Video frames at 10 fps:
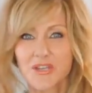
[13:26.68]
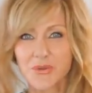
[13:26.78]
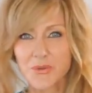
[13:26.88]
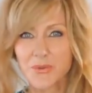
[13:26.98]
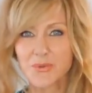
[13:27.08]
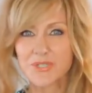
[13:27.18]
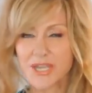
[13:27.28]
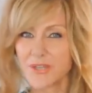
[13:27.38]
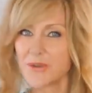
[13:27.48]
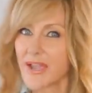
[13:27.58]
You
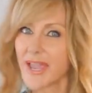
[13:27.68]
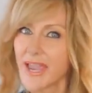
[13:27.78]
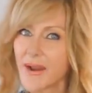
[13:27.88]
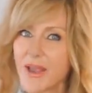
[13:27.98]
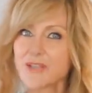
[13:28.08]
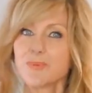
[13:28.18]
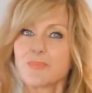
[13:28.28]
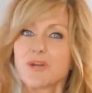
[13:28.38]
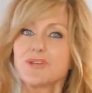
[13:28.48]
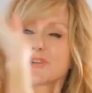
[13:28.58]
take your hair and you
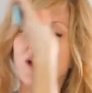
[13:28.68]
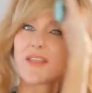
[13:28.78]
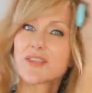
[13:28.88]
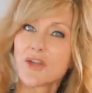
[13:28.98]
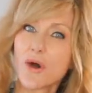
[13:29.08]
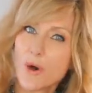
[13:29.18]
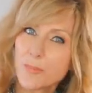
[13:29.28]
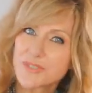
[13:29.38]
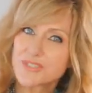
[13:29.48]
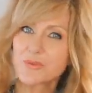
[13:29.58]
blow dry it the
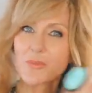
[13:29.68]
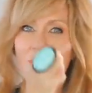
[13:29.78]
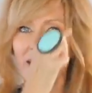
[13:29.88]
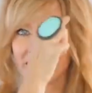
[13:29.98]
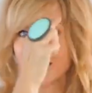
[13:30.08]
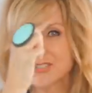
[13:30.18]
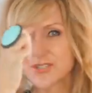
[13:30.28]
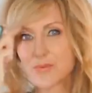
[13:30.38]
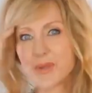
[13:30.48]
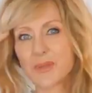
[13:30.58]
opposite way
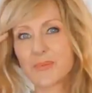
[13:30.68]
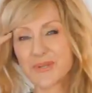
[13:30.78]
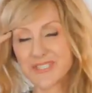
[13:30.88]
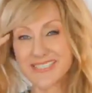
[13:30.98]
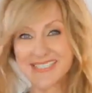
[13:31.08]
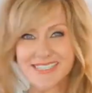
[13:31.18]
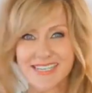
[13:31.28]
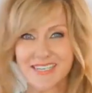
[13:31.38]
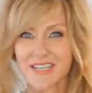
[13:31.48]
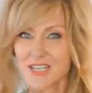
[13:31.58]
to where you want it to sit.